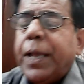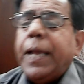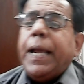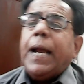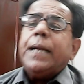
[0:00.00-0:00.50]

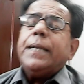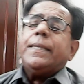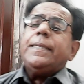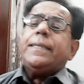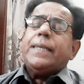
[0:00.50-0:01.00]
and
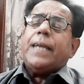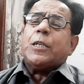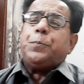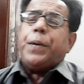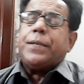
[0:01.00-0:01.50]
this
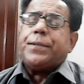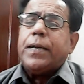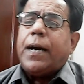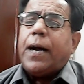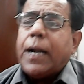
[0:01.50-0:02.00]
expression
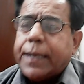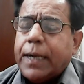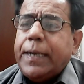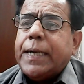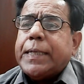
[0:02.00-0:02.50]

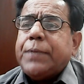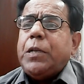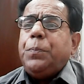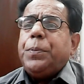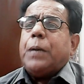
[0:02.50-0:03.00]
alternatively
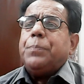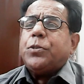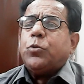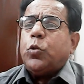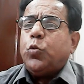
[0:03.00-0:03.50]
becomes
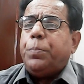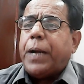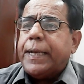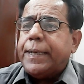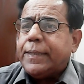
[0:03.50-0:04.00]
equal to
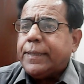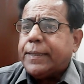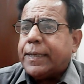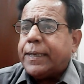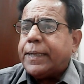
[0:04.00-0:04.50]
minus
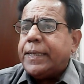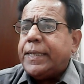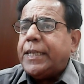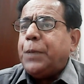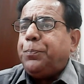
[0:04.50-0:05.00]

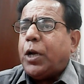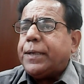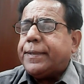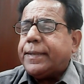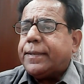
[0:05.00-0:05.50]

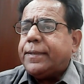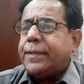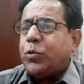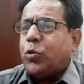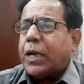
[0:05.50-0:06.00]

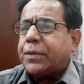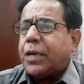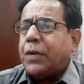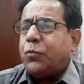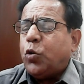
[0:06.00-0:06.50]
13.60
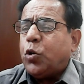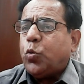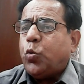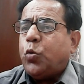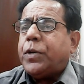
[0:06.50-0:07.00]
electron volt
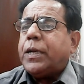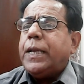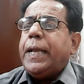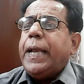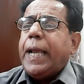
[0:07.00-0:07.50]
over
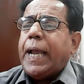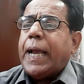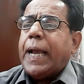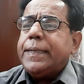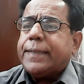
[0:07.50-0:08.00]

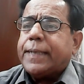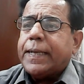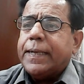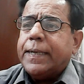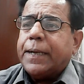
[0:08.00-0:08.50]
n
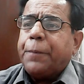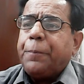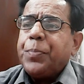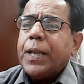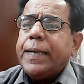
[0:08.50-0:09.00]
square.
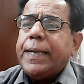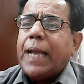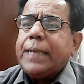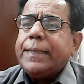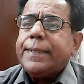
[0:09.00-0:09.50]

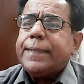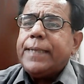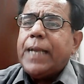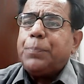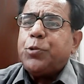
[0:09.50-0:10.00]
Next
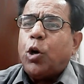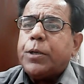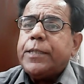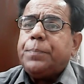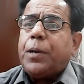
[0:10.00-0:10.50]
snapshot
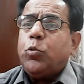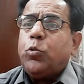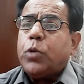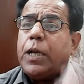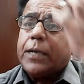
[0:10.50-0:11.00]
is about
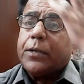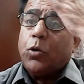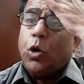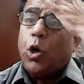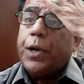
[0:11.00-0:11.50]

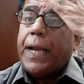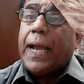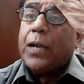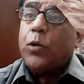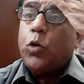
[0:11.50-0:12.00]
electron
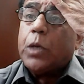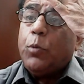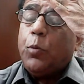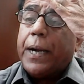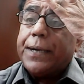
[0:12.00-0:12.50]
angular
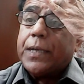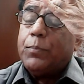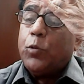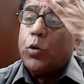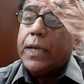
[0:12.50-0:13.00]
momentum.
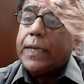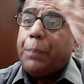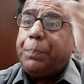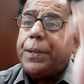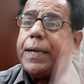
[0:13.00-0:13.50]
Okay,
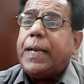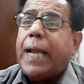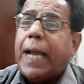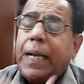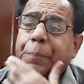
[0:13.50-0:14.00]
capital L